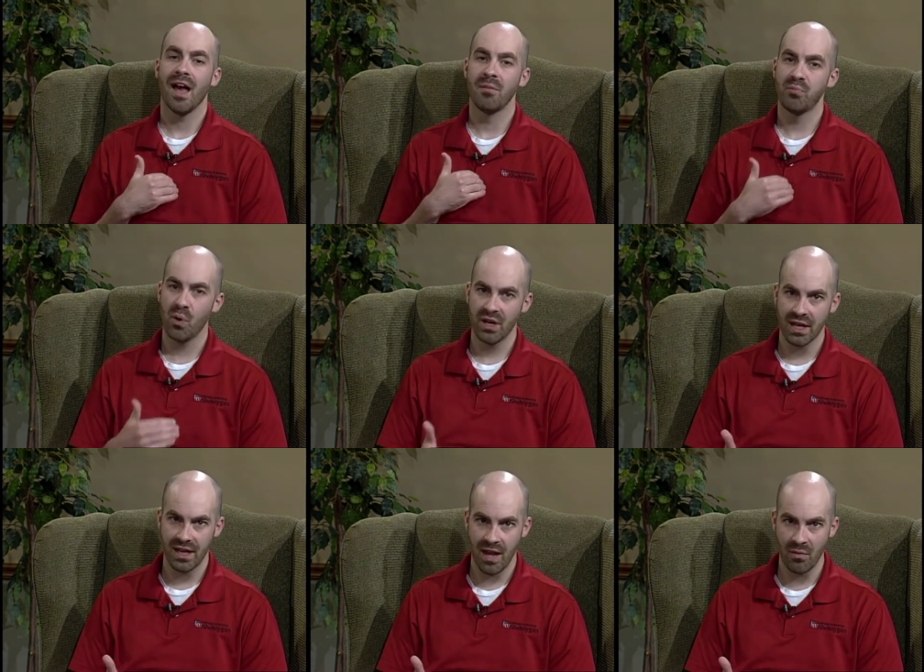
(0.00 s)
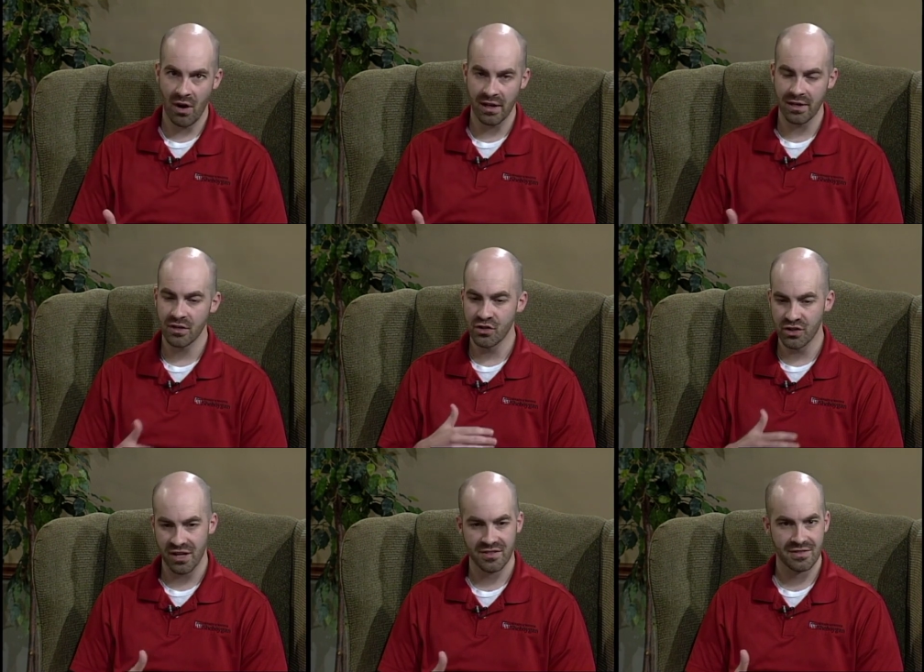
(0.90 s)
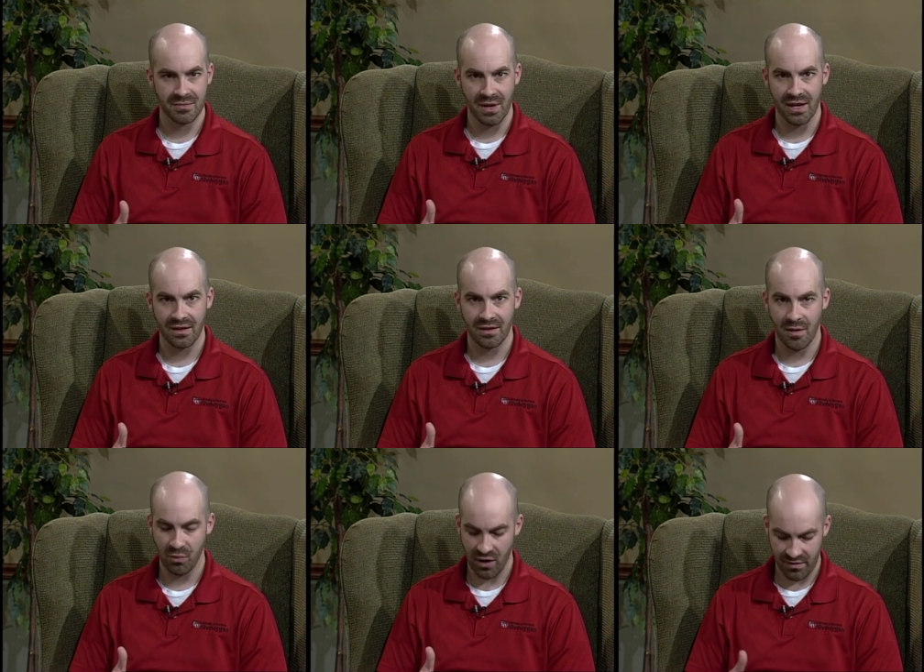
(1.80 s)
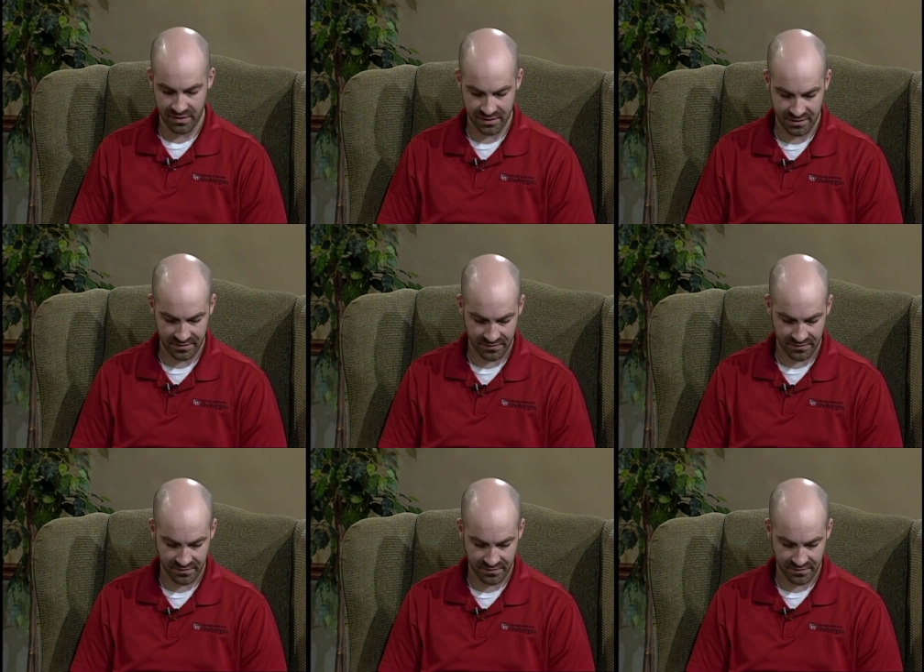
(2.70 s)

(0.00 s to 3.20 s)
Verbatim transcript: and putting a name on it just to make a profit.